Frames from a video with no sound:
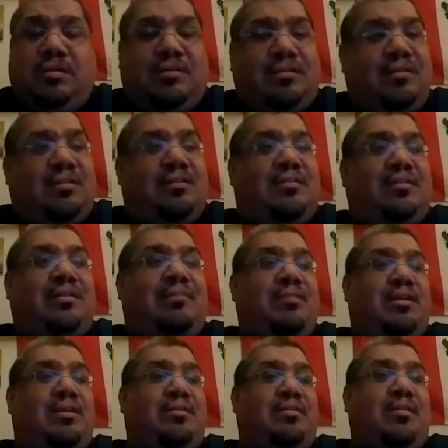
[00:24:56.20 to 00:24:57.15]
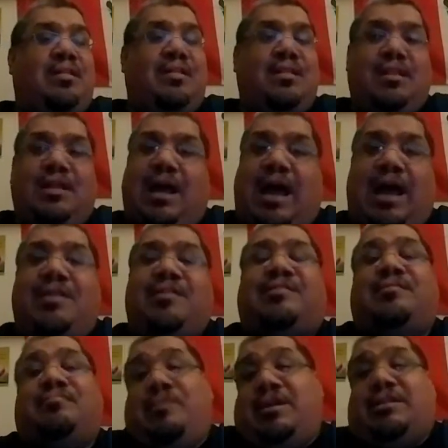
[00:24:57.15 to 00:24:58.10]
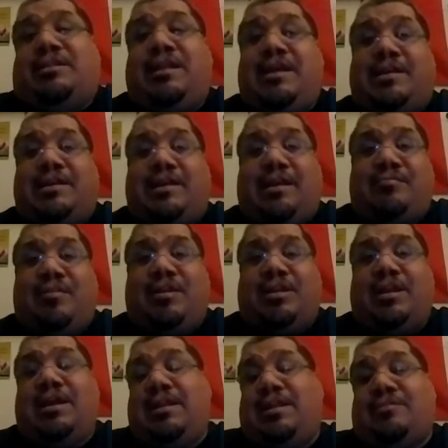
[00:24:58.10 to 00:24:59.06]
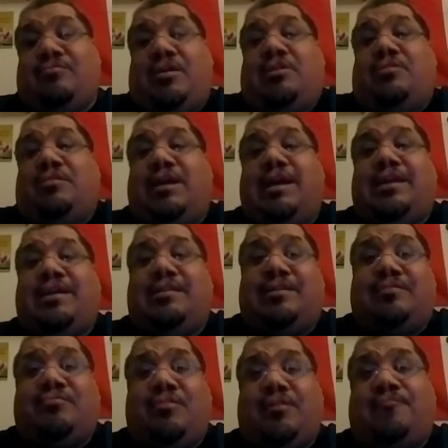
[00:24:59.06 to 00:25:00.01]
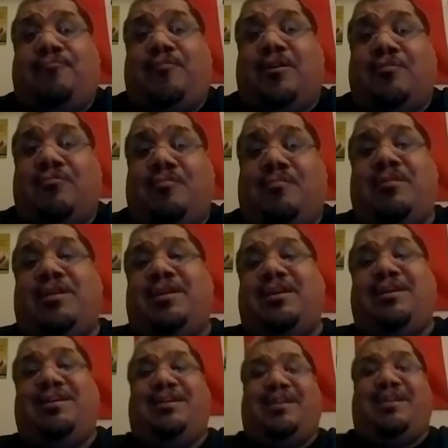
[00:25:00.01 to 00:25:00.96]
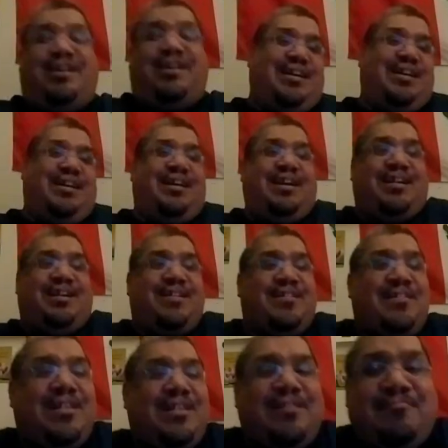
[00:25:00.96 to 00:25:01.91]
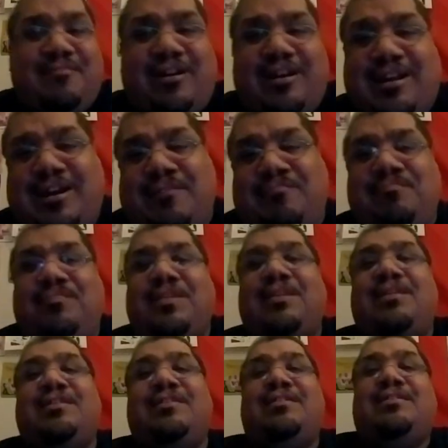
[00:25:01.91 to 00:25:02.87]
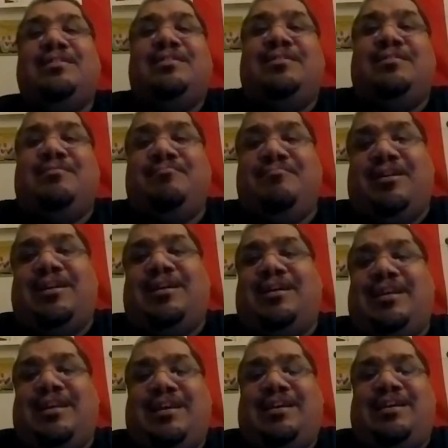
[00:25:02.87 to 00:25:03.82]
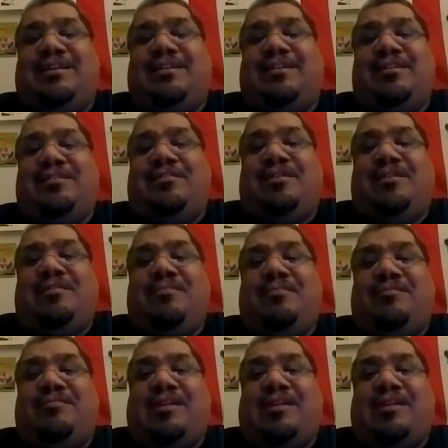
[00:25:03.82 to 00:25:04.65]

You know what I mean? I used to be a dick. I used to be like, yeah, that's why you like it. That's why you're fucking with me. but yeah, you know what I mean?